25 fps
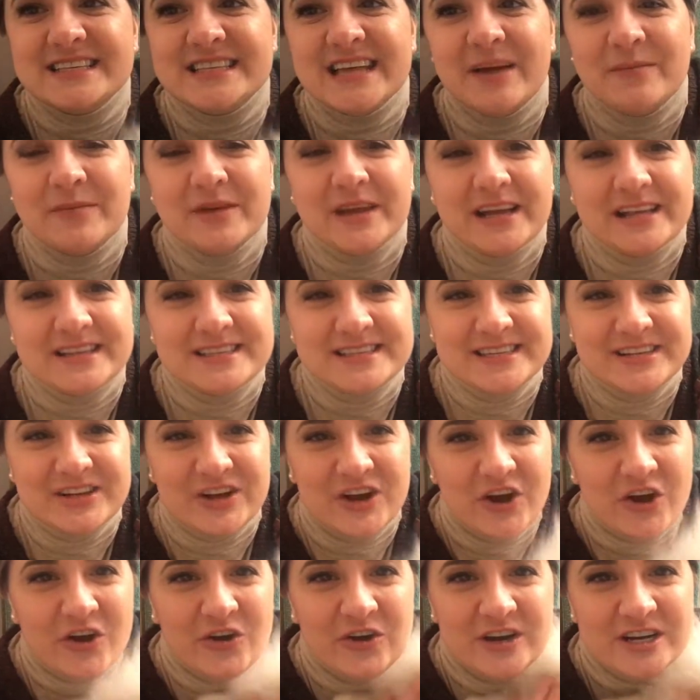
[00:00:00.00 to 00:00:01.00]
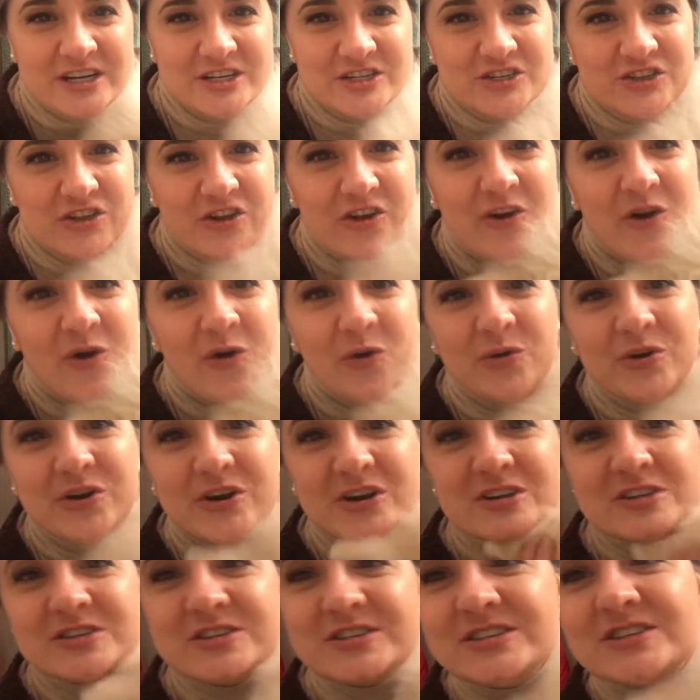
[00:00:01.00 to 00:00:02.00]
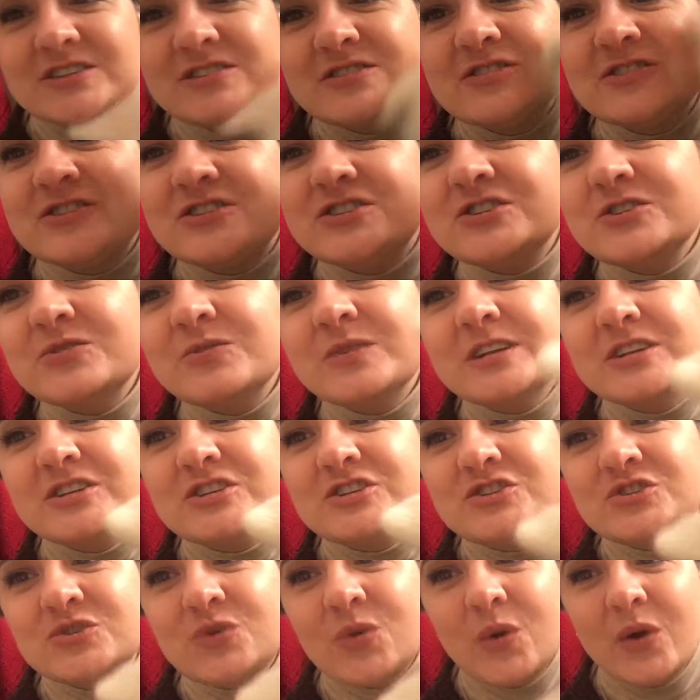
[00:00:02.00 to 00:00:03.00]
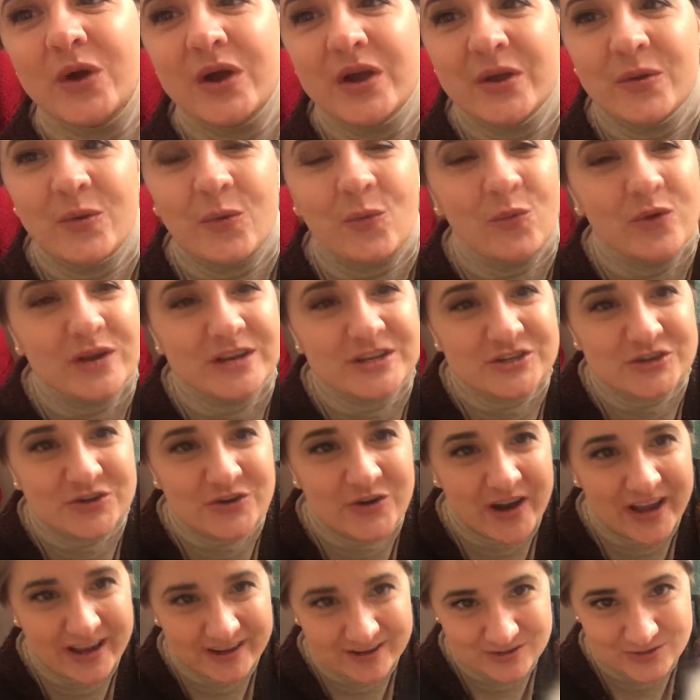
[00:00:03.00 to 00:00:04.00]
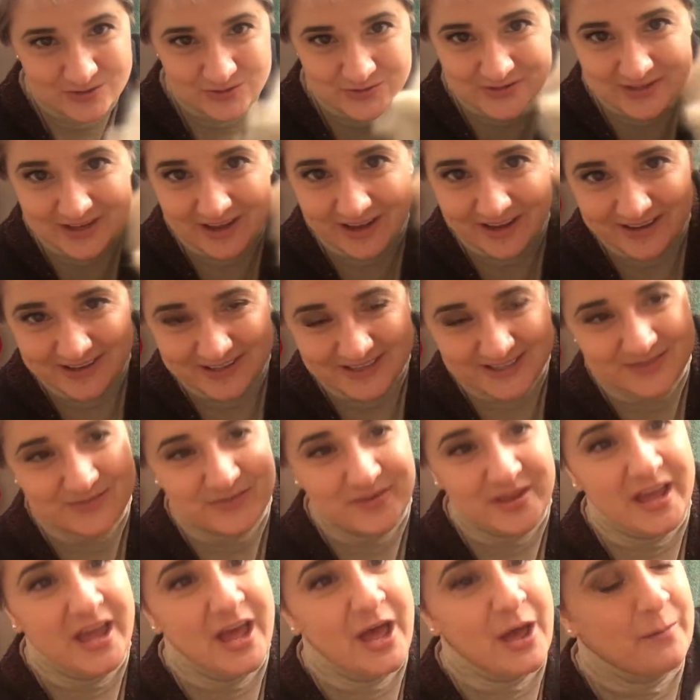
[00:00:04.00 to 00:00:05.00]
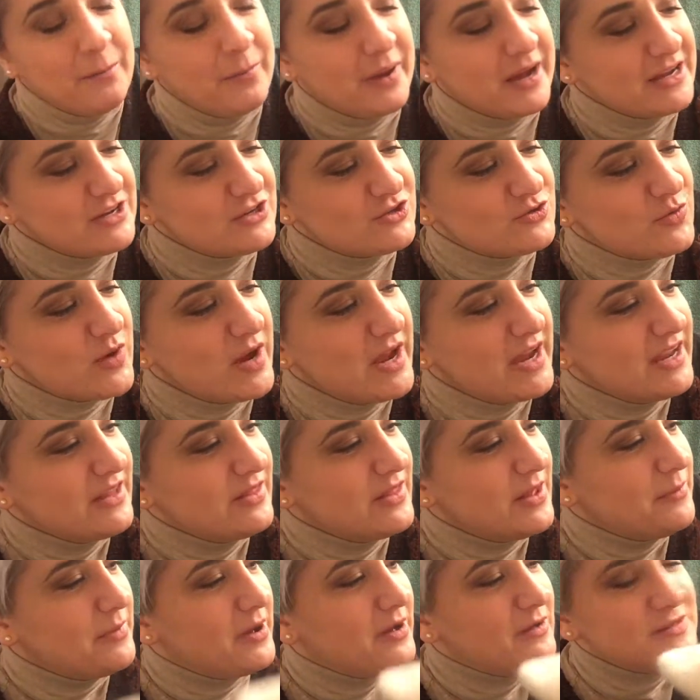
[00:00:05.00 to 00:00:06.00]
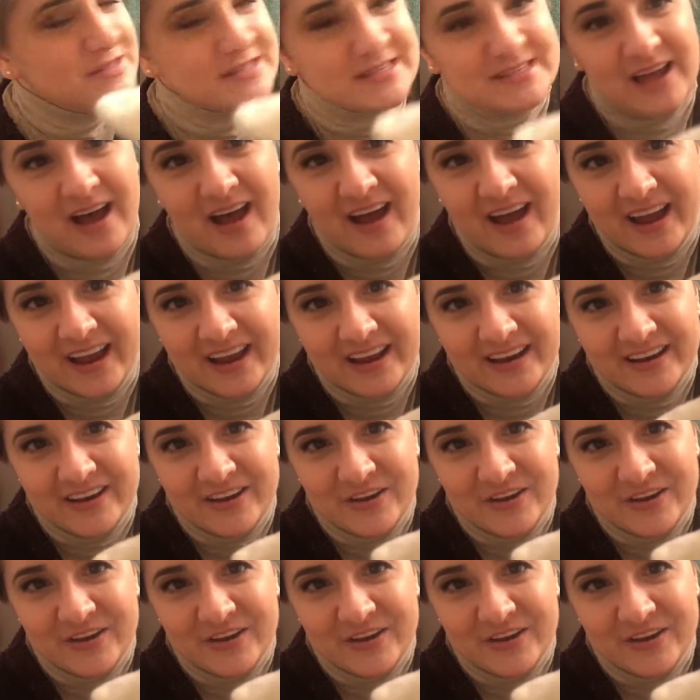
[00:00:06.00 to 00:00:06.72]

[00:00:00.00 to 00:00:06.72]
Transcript: Samoyeds encourage their owners to enjoy winter exercise by dragging them outside,